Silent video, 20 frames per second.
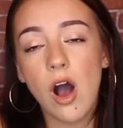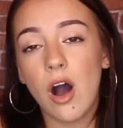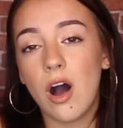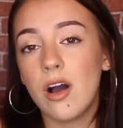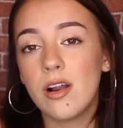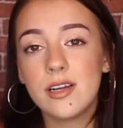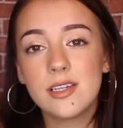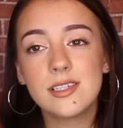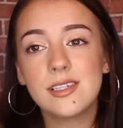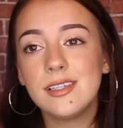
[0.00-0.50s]

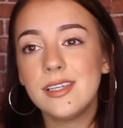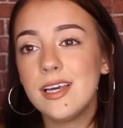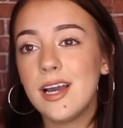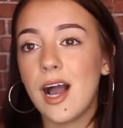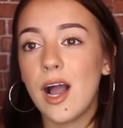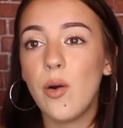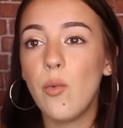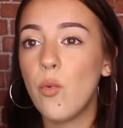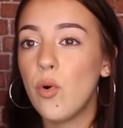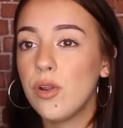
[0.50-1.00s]
Honestly,
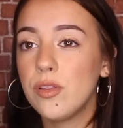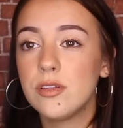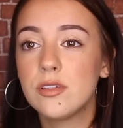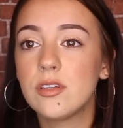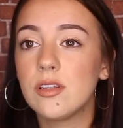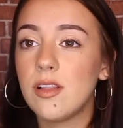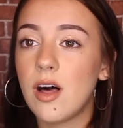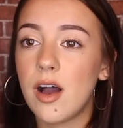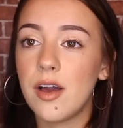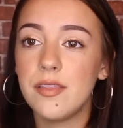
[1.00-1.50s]
I wore
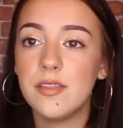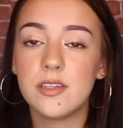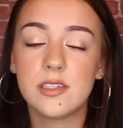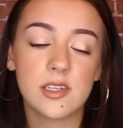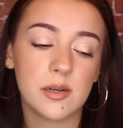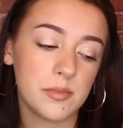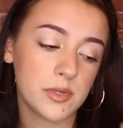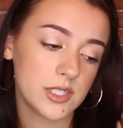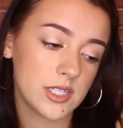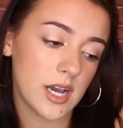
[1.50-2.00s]
this a lot in the
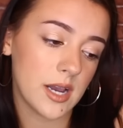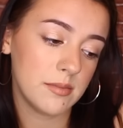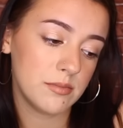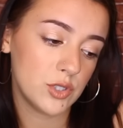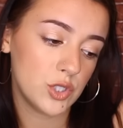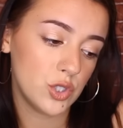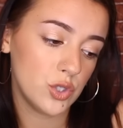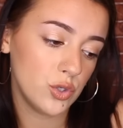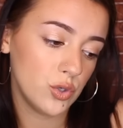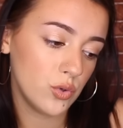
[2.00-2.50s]
summertime
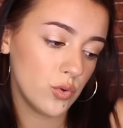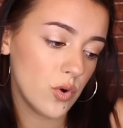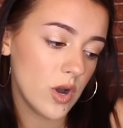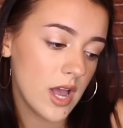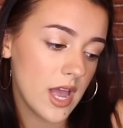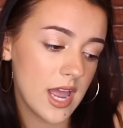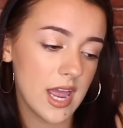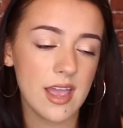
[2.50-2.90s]
too.